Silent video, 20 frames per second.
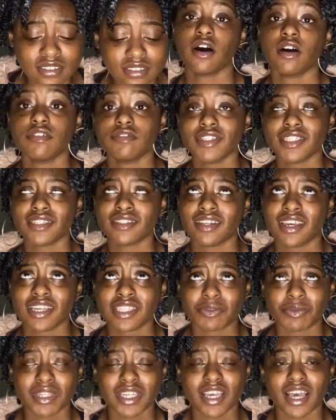hopefully
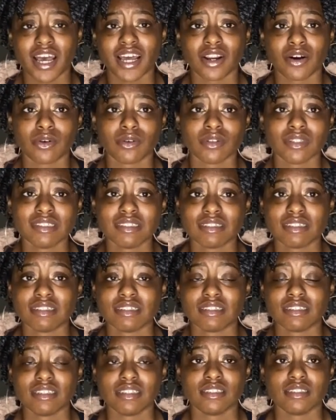next week I won't look
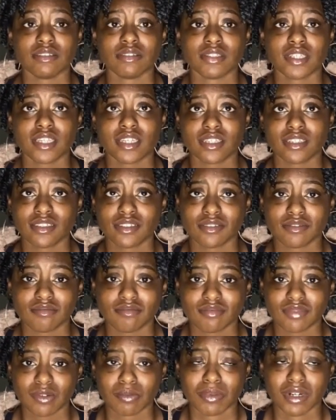ugly. Like,
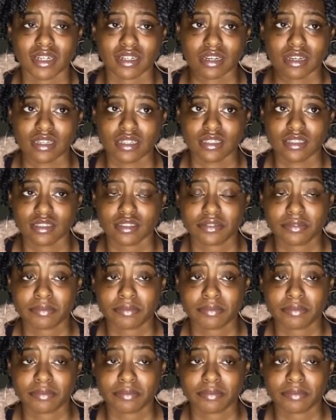oh my god.